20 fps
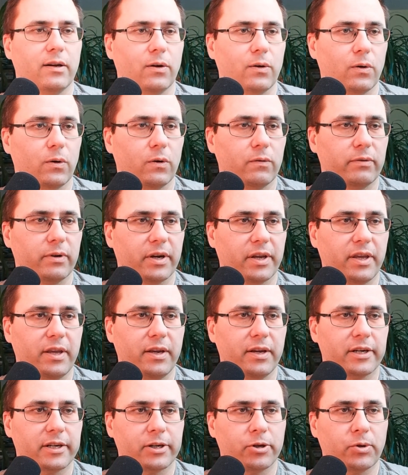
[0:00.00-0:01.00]
Over
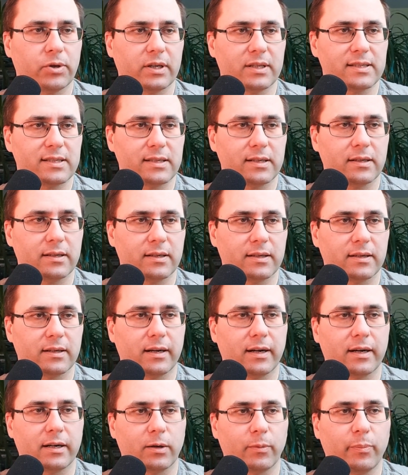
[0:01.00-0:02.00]
here, you can see
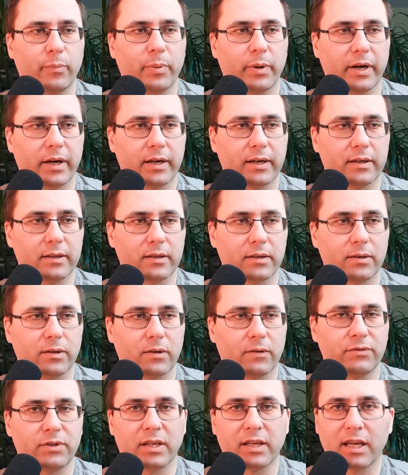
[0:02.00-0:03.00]
our pile
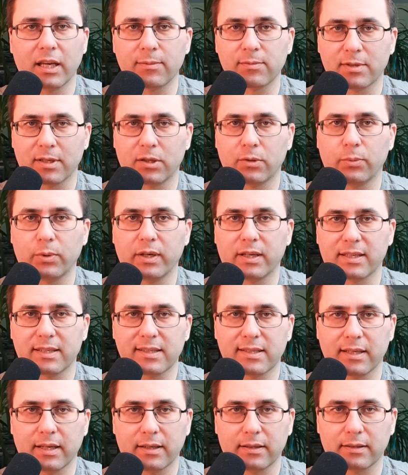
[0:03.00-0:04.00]
of the games that we are
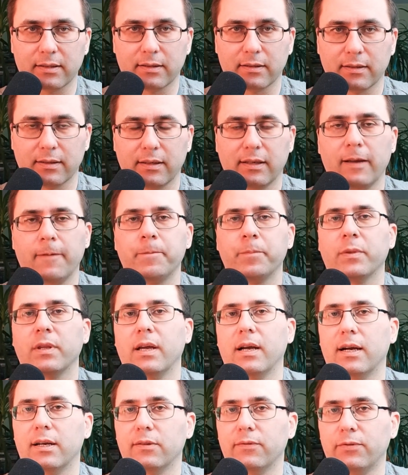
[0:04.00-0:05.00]
selling.
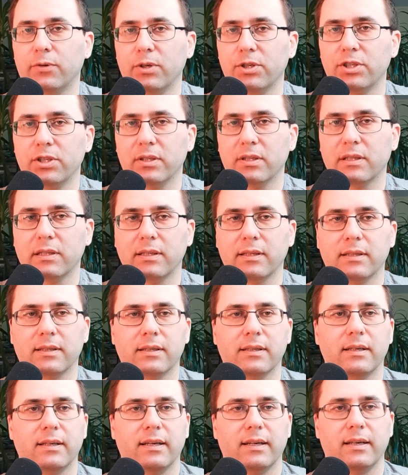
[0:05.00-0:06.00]
Unfortunately,
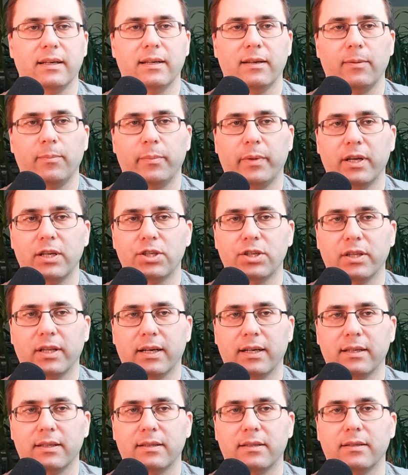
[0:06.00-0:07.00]
Mage
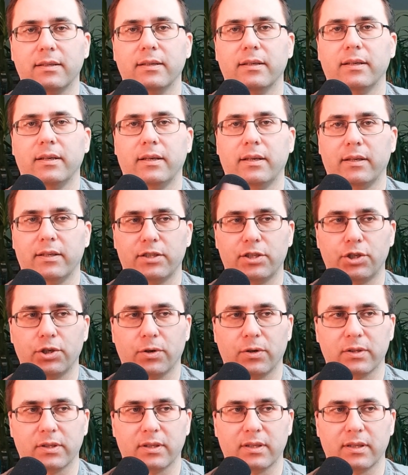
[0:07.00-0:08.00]
Knight is
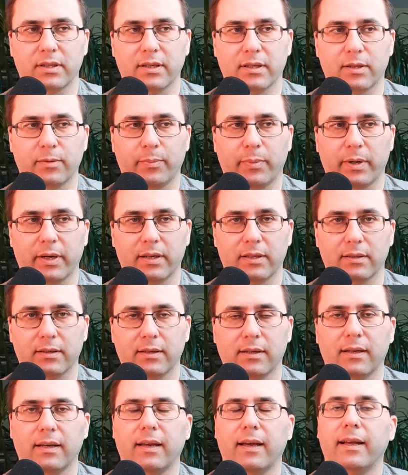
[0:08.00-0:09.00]
joining that pile.
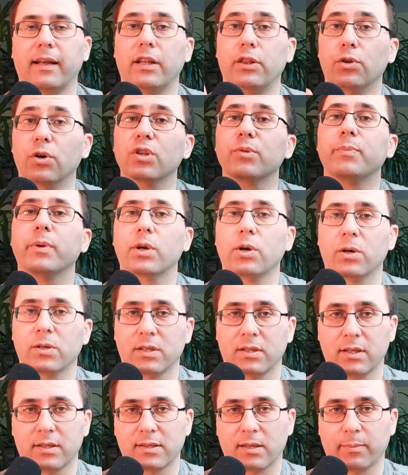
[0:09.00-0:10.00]
Not because
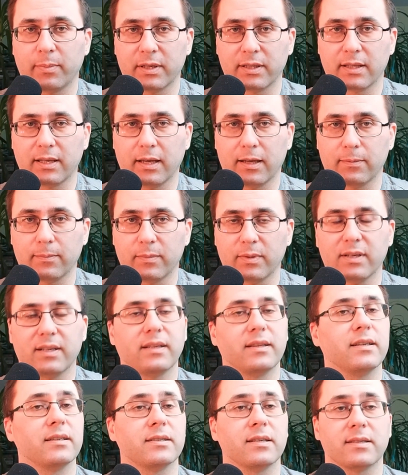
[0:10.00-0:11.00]
it is a bad game.
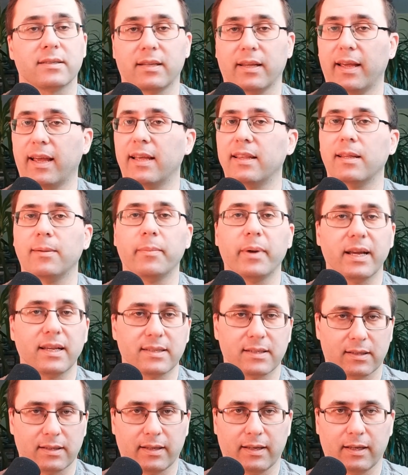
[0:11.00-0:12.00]
This is an
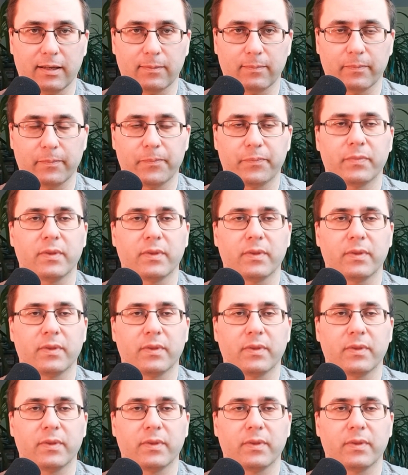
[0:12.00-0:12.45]
amazing game.